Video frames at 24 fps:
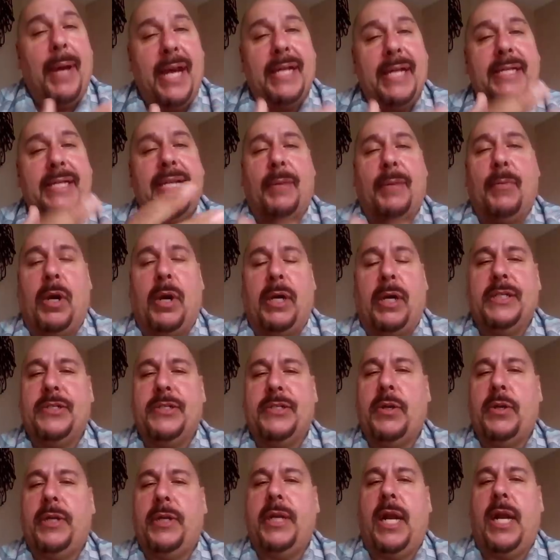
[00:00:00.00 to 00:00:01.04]
But Nick
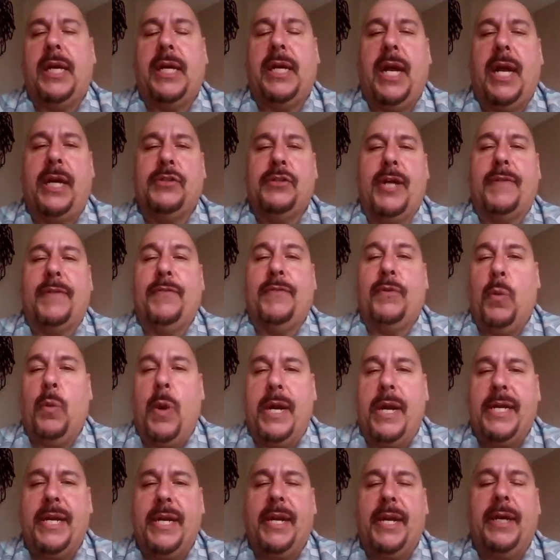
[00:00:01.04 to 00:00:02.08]
Martin's only on a contract for
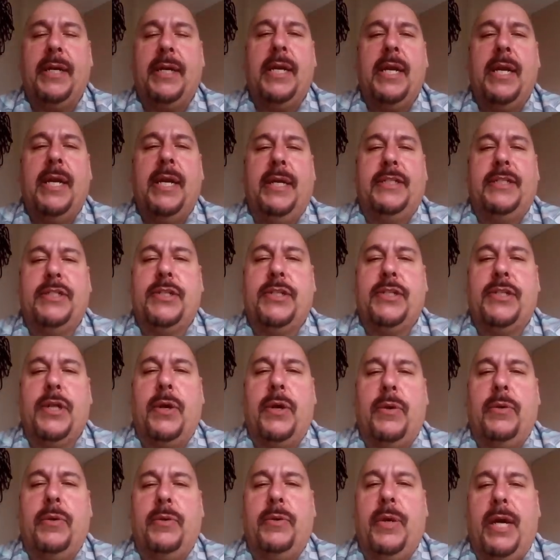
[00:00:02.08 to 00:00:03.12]
1 year,
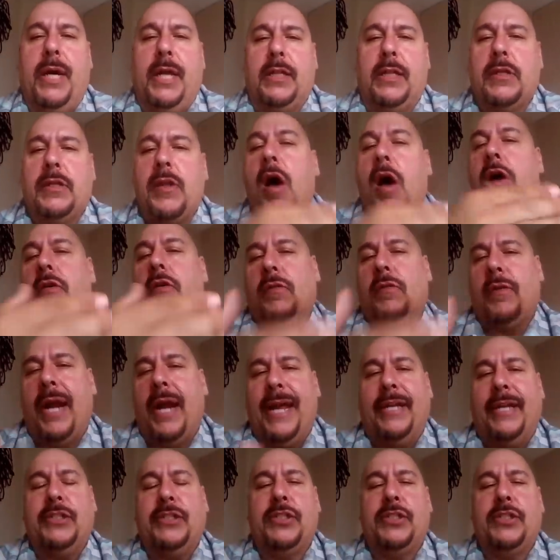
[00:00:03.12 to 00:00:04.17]
so long
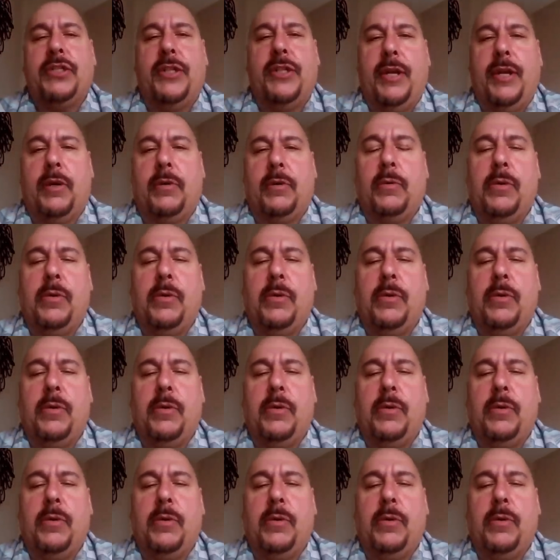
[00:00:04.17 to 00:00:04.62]
range, there